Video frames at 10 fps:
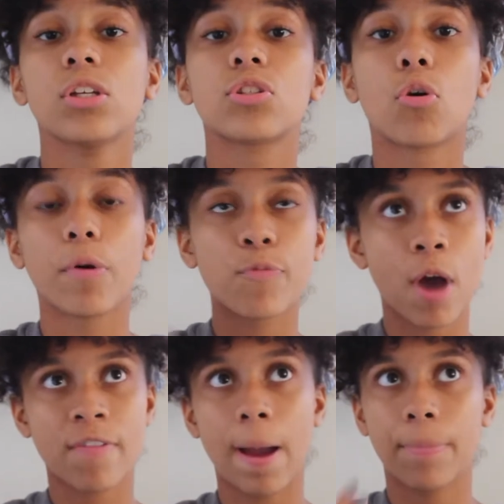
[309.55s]
So if you
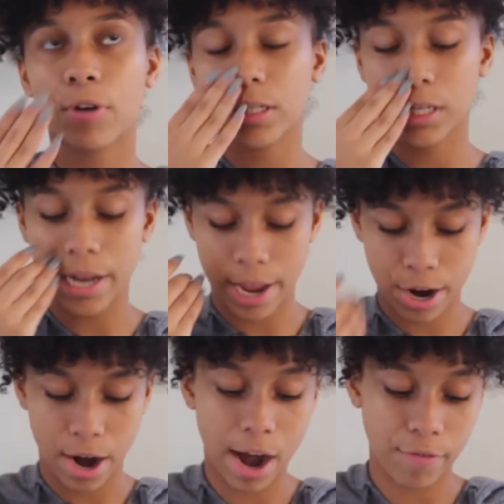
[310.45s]
have high porosity
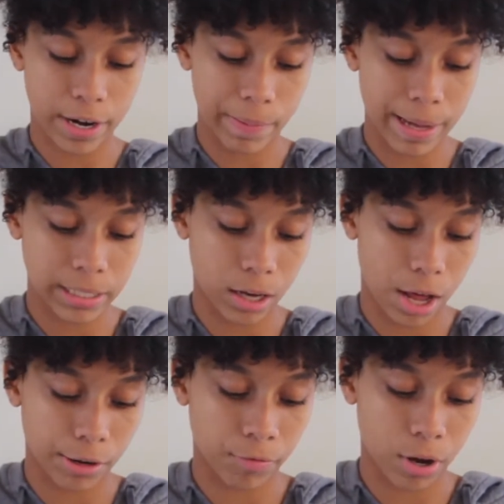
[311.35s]
hair, I recommend a
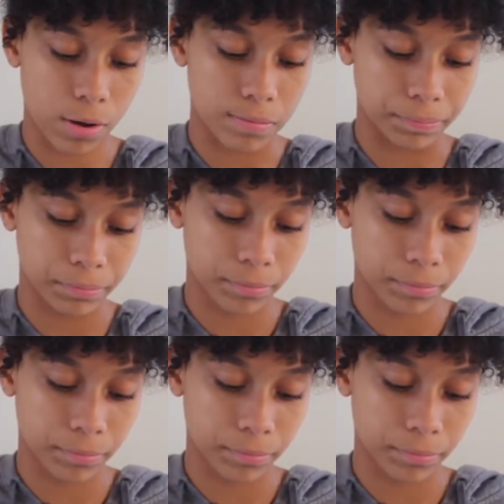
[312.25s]
lot of